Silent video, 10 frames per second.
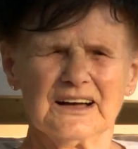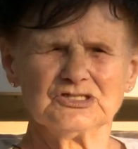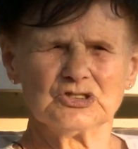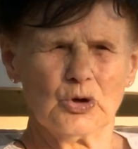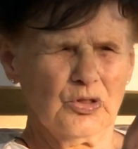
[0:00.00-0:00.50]
I
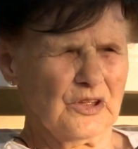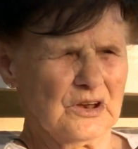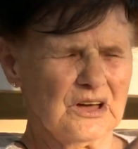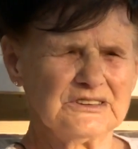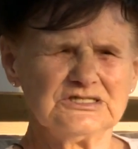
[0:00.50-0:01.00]
saw the
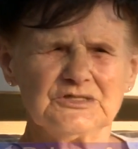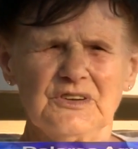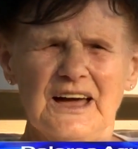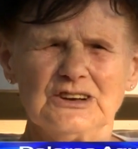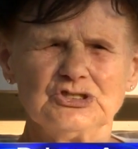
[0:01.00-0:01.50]
lights
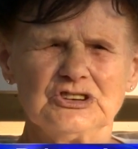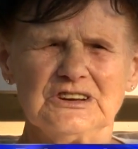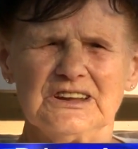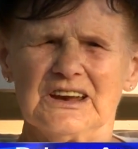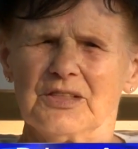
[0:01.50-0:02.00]

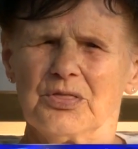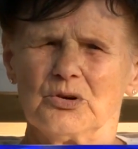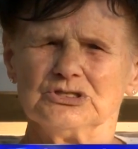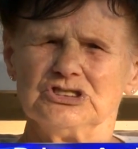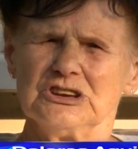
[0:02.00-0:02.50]
flashing and I
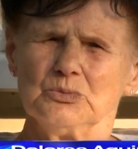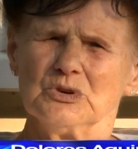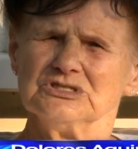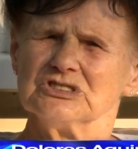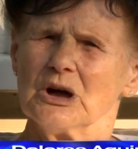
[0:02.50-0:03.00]
thought, gee,
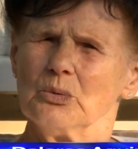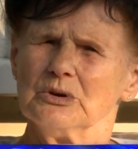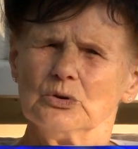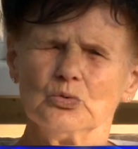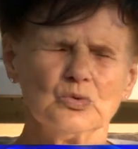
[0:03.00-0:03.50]
what's
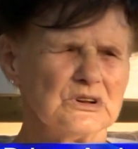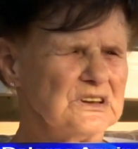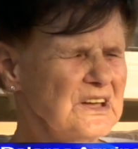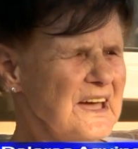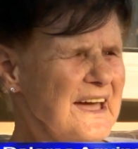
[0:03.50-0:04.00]
going
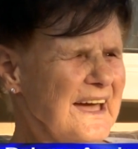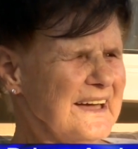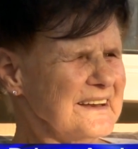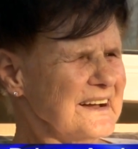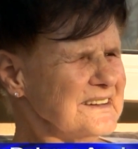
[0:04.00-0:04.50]
on?
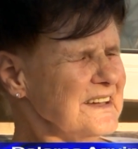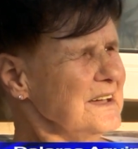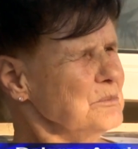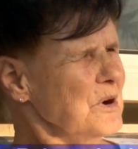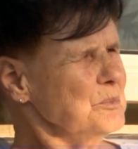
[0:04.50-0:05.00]
and I
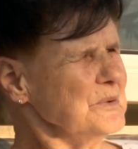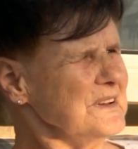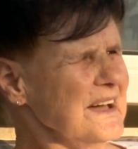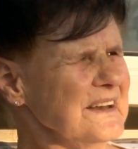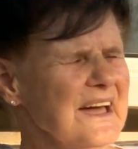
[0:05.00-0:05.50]
came up
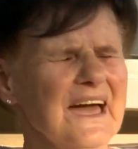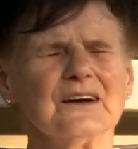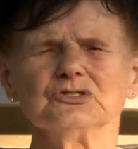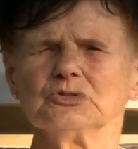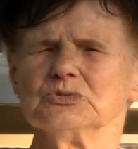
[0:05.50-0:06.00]
and that
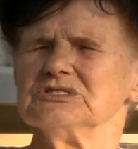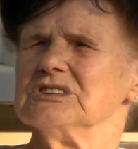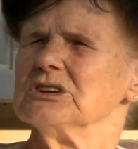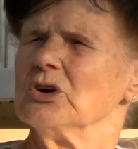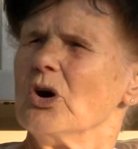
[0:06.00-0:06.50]
house
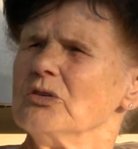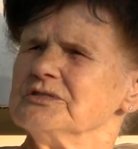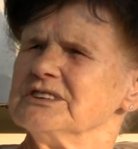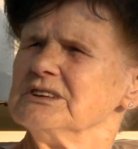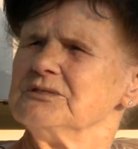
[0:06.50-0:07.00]
was
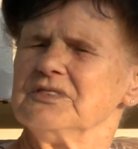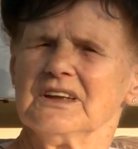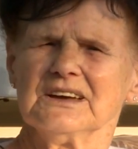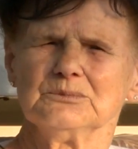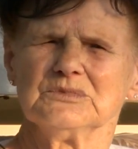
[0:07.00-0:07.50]
engulfed was in flames.